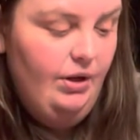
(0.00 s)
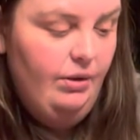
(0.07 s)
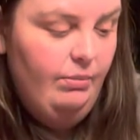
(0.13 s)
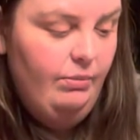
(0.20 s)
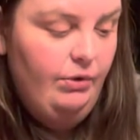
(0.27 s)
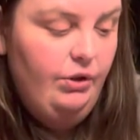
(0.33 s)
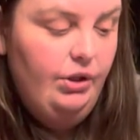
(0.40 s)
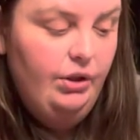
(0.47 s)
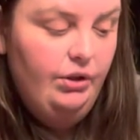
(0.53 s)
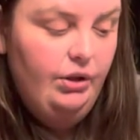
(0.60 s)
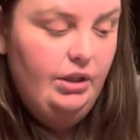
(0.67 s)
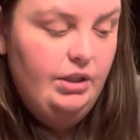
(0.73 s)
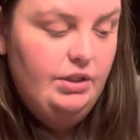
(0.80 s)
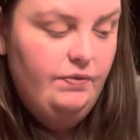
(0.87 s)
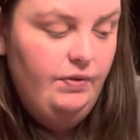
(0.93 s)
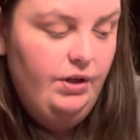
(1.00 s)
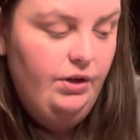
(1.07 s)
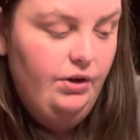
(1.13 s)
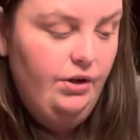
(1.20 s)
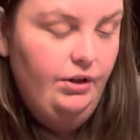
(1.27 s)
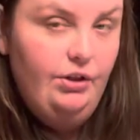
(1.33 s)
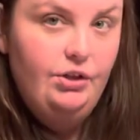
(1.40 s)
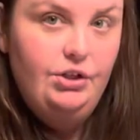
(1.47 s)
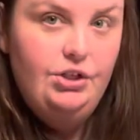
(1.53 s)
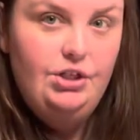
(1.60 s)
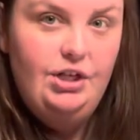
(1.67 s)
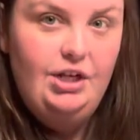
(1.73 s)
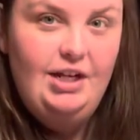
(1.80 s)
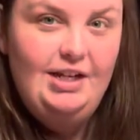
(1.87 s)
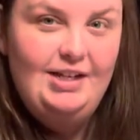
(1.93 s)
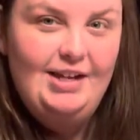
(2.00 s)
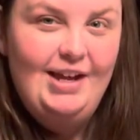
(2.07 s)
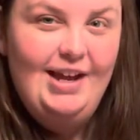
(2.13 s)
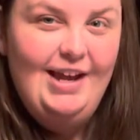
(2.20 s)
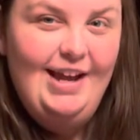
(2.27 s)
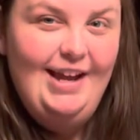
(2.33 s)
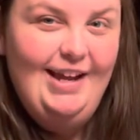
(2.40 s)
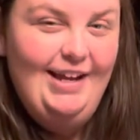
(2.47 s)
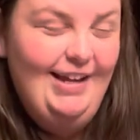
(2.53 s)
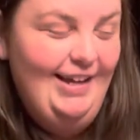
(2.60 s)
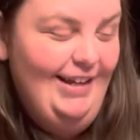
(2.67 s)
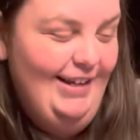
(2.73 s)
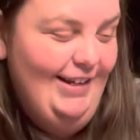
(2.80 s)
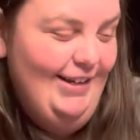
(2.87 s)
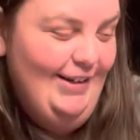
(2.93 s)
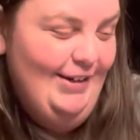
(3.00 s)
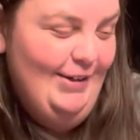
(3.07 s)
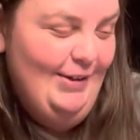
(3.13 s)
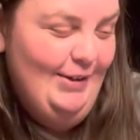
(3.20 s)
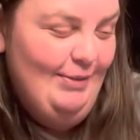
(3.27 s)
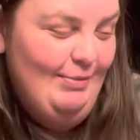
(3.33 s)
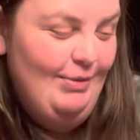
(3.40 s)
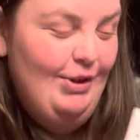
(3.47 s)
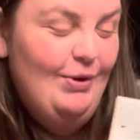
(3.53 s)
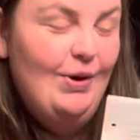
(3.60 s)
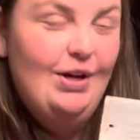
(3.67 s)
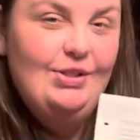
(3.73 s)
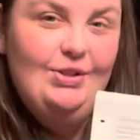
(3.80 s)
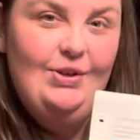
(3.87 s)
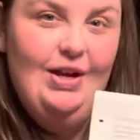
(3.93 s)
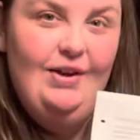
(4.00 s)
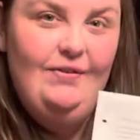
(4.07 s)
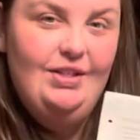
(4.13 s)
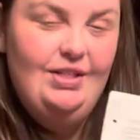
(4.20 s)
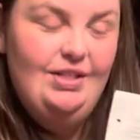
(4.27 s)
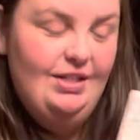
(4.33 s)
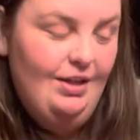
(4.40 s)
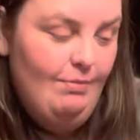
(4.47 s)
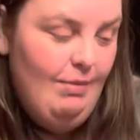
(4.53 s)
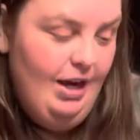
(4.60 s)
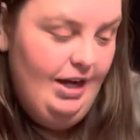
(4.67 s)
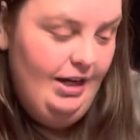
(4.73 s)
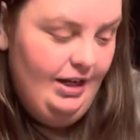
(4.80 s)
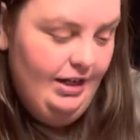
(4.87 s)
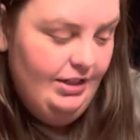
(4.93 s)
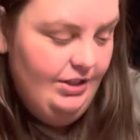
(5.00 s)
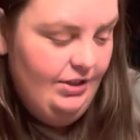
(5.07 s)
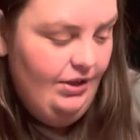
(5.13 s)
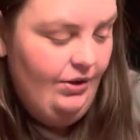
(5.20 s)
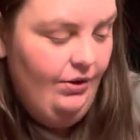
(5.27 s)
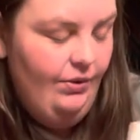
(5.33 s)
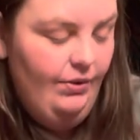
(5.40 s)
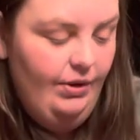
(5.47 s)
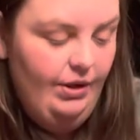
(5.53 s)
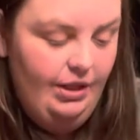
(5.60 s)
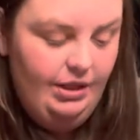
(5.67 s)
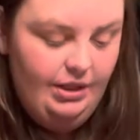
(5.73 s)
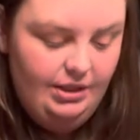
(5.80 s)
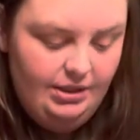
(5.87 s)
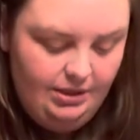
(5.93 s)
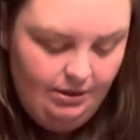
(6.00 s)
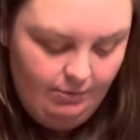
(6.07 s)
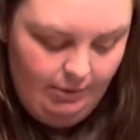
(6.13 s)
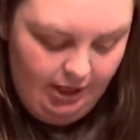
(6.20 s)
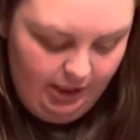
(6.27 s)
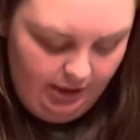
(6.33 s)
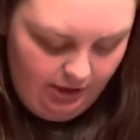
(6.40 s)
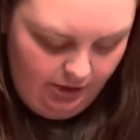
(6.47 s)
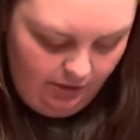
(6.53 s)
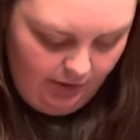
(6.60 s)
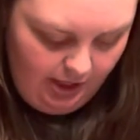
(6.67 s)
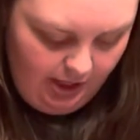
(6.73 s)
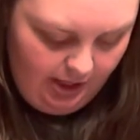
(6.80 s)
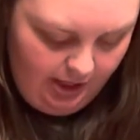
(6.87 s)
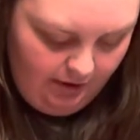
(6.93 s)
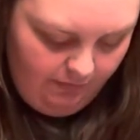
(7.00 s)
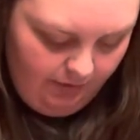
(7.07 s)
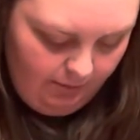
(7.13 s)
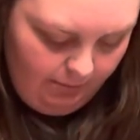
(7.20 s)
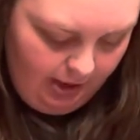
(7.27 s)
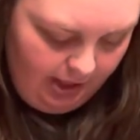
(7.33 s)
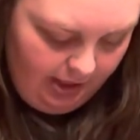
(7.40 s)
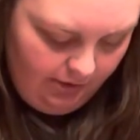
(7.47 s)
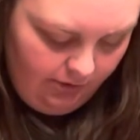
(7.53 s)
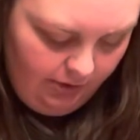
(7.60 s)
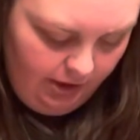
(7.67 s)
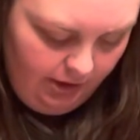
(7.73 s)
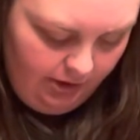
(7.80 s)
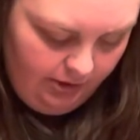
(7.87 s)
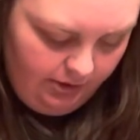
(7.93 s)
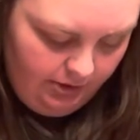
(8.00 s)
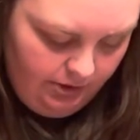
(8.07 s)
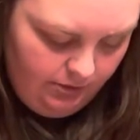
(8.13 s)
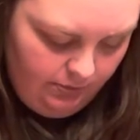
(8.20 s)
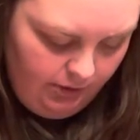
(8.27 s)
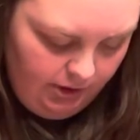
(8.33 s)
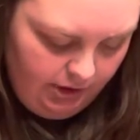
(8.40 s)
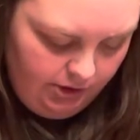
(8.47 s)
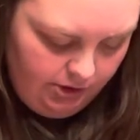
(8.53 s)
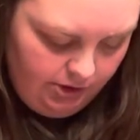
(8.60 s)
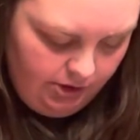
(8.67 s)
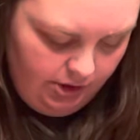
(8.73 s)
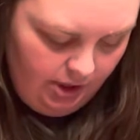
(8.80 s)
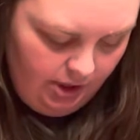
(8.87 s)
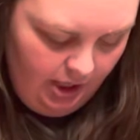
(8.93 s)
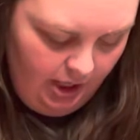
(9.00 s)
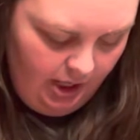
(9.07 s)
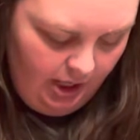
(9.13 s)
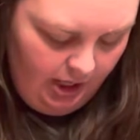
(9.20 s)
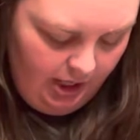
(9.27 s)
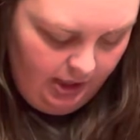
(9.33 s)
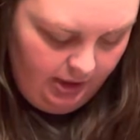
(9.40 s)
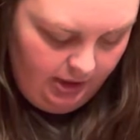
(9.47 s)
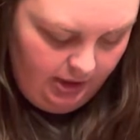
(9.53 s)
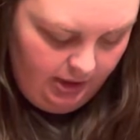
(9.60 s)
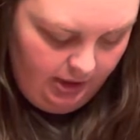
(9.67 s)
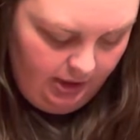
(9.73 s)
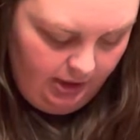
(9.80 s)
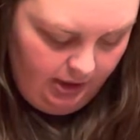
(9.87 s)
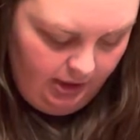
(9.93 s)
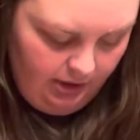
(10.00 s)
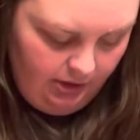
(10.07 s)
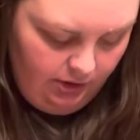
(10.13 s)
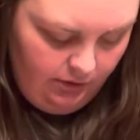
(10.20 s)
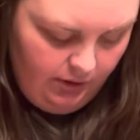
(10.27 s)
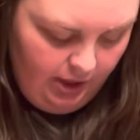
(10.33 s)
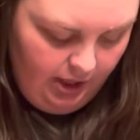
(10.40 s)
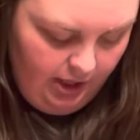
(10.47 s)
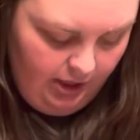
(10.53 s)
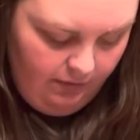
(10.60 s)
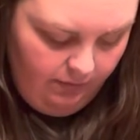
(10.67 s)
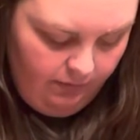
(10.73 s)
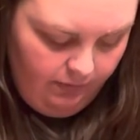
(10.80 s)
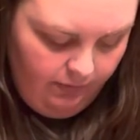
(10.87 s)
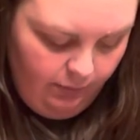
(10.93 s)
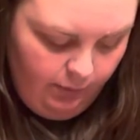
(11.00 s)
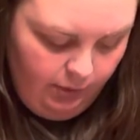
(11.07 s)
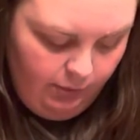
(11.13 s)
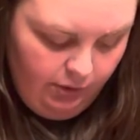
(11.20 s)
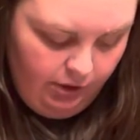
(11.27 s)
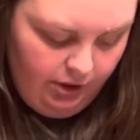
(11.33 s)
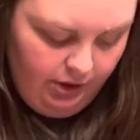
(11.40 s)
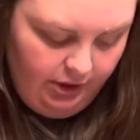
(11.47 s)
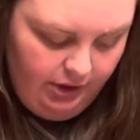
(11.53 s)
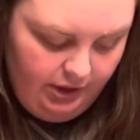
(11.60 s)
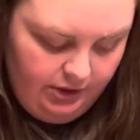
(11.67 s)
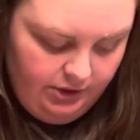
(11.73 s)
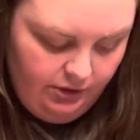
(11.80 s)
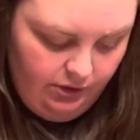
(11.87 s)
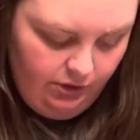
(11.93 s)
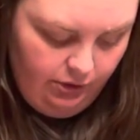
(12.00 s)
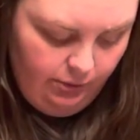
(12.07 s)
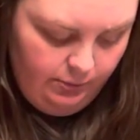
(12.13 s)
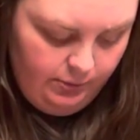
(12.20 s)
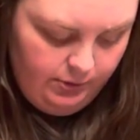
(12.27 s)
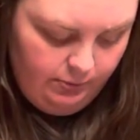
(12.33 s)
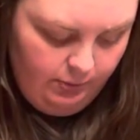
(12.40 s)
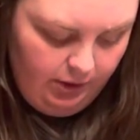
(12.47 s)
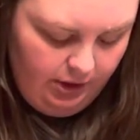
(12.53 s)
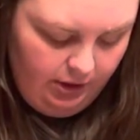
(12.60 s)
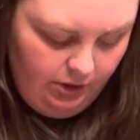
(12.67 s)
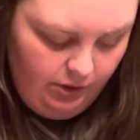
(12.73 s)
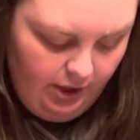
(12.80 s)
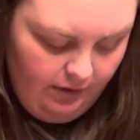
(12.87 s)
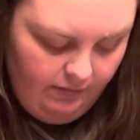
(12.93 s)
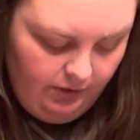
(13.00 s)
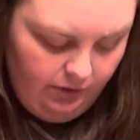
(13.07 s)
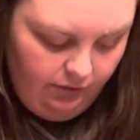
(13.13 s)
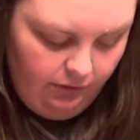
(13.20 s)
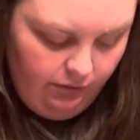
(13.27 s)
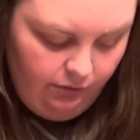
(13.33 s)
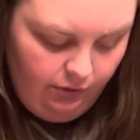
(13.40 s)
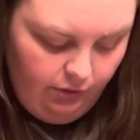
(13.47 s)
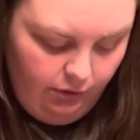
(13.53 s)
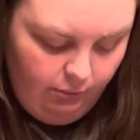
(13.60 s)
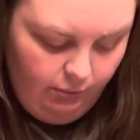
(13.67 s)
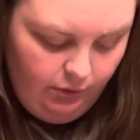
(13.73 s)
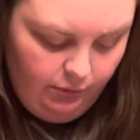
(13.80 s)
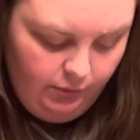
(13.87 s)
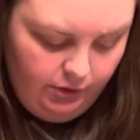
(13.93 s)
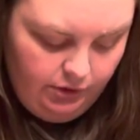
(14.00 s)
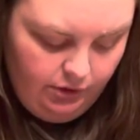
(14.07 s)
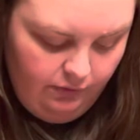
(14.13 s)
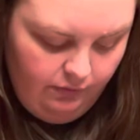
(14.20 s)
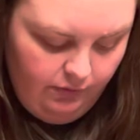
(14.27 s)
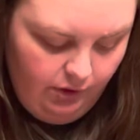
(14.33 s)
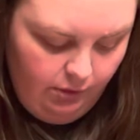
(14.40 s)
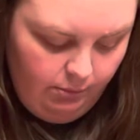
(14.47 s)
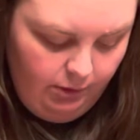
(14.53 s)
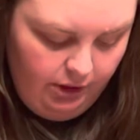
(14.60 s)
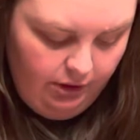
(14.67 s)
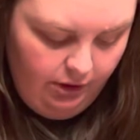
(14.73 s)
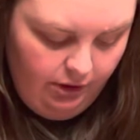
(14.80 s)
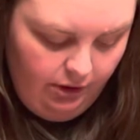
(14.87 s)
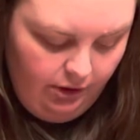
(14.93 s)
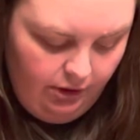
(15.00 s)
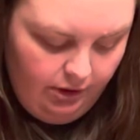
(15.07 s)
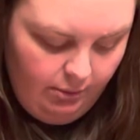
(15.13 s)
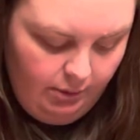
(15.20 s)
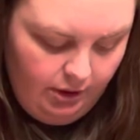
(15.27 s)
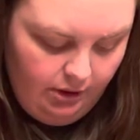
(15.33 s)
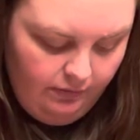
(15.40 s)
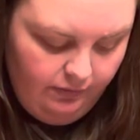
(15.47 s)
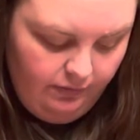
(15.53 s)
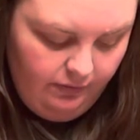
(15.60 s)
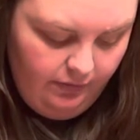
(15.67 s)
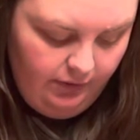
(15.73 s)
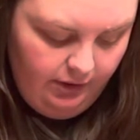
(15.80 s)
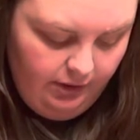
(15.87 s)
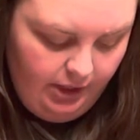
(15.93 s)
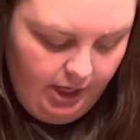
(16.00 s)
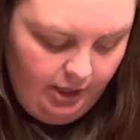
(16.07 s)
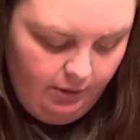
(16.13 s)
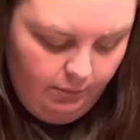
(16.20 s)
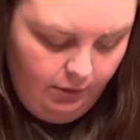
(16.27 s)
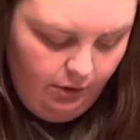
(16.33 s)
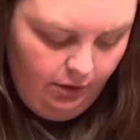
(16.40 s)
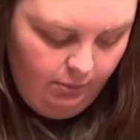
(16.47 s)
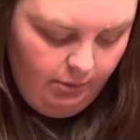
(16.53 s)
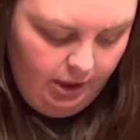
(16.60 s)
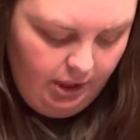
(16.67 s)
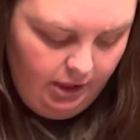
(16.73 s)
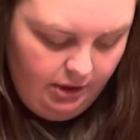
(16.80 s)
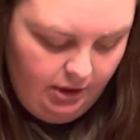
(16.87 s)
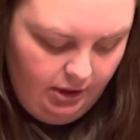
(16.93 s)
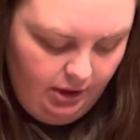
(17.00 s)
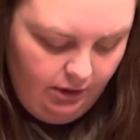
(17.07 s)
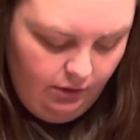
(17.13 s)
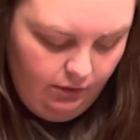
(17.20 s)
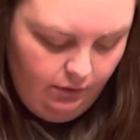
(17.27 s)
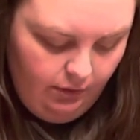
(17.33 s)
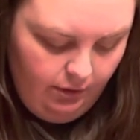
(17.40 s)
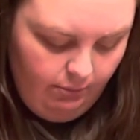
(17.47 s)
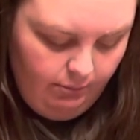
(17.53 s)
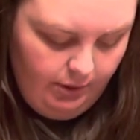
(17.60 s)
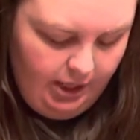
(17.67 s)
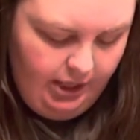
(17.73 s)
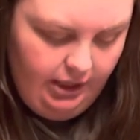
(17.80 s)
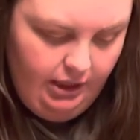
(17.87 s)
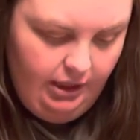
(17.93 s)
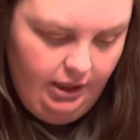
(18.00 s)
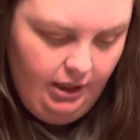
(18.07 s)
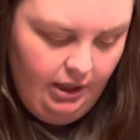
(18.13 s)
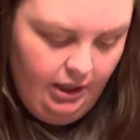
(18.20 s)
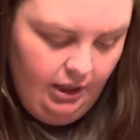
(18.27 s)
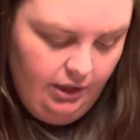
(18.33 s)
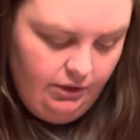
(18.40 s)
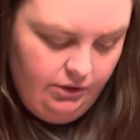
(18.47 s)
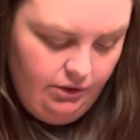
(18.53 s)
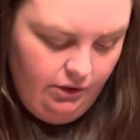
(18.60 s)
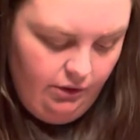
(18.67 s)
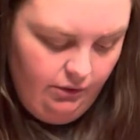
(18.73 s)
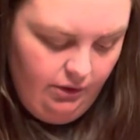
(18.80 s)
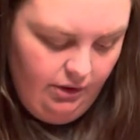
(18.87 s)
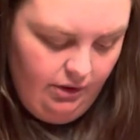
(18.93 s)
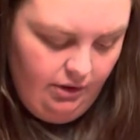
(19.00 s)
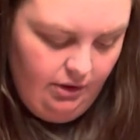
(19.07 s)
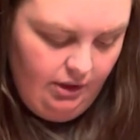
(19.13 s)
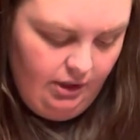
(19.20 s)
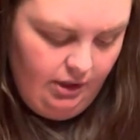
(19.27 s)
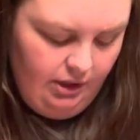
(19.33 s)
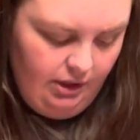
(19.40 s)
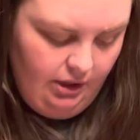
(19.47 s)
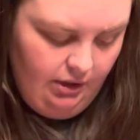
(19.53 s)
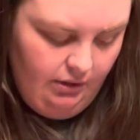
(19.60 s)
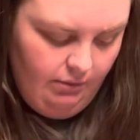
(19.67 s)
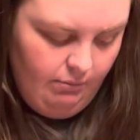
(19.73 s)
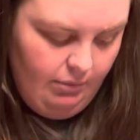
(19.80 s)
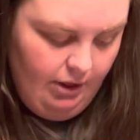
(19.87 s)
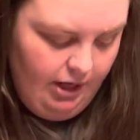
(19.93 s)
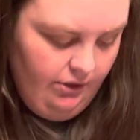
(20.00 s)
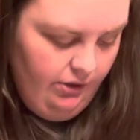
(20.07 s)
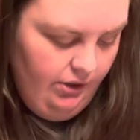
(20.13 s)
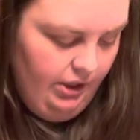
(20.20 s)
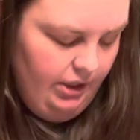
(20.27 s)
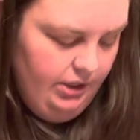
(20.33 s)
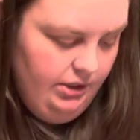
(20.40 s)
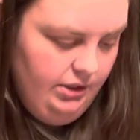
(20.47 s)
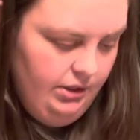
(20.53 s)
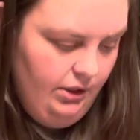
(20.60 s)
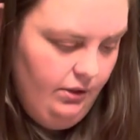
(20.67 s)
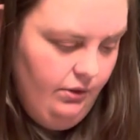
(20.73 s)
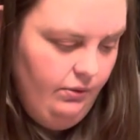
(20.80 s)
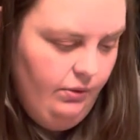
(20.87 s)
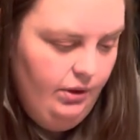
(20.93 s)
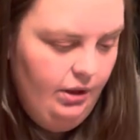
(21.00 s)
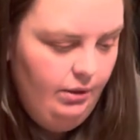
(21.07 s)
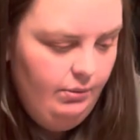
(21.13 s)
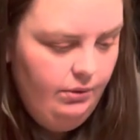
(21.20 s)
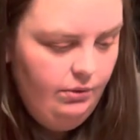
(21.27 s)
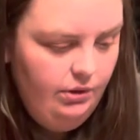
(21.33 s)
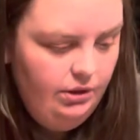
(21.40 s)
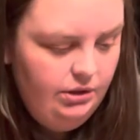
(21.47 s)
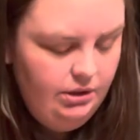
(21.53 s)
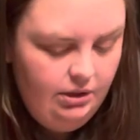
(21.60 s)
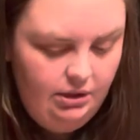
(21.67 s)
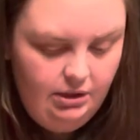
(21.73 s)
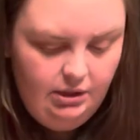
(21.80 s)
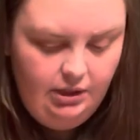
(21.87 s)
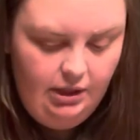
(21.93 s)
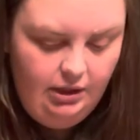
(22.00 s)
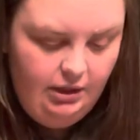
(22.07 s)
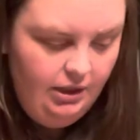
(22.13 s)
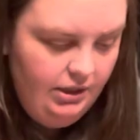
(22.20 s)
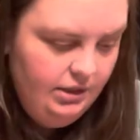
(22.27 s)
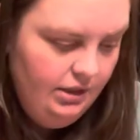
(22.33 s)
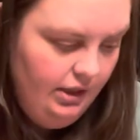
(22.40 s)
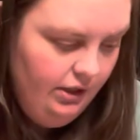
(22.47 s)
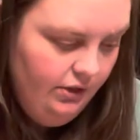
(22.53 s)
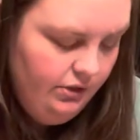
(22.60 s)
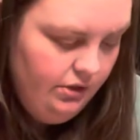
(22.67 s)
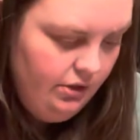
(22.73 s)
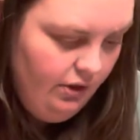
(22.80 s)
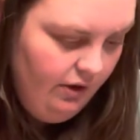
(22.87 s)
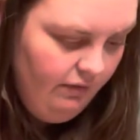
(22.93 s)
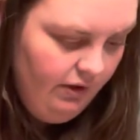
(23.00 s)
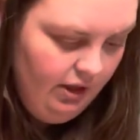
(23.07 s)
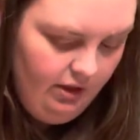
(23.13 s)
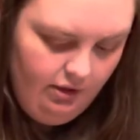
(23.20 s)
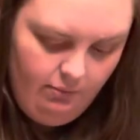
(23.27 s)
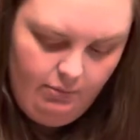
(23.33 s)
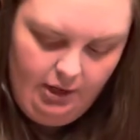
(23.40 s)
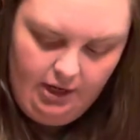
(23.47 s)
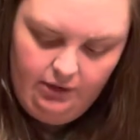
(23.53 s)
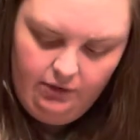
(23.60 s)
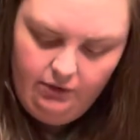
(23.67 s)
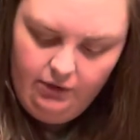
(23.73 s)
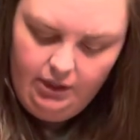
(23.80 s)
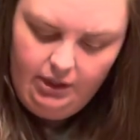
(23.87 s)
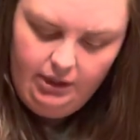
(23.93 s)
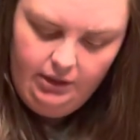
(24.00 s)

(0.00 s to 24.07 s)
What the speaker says: you can look at this figure on your sheet, and you also have the schematic. So in this schematic, you have the battery, the switch, and then you have, we were calling these loops, but you have another loop going to the voltmeter, coming off of the light bulb, and then going back to the battery. So I'm going to connect these now. So I've got the battery,